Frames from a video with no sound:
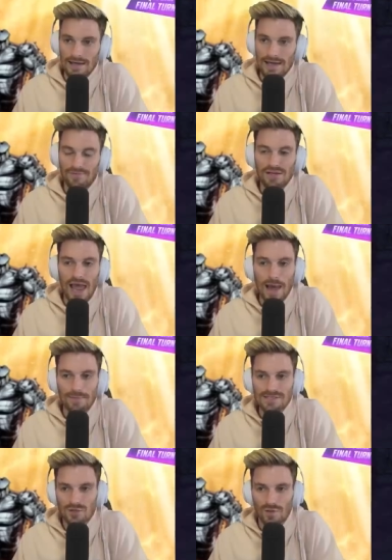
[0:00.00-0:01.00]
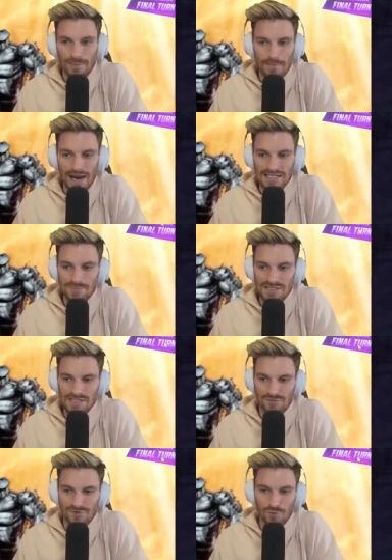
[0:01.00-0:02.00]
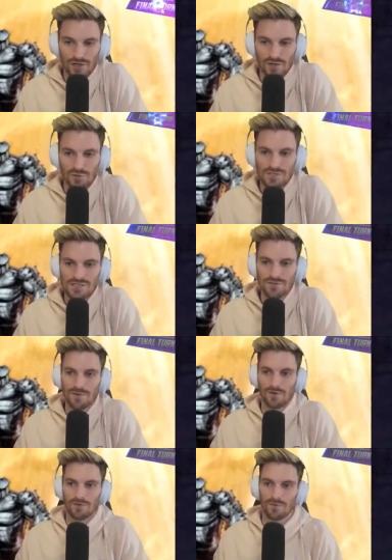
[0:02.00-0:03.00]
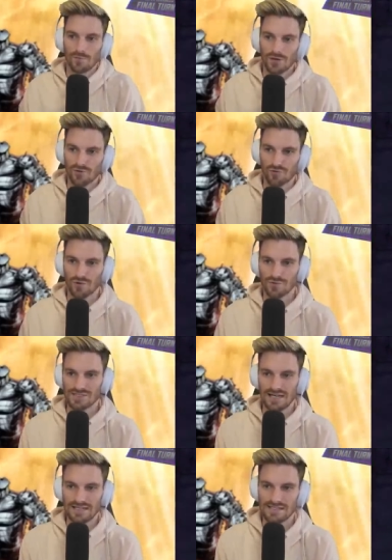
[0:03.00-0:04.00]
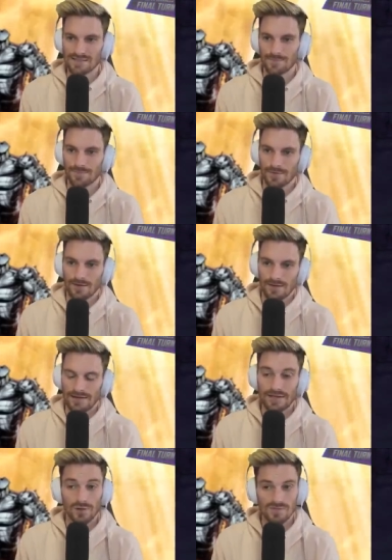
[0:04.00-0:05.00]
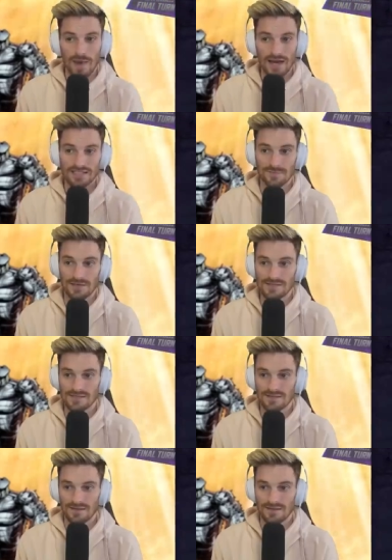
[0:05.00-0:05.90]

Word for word: If he happens to go like Maximus Silver, we're going to lose here, but we're going to roll those dice. He goes Maximus.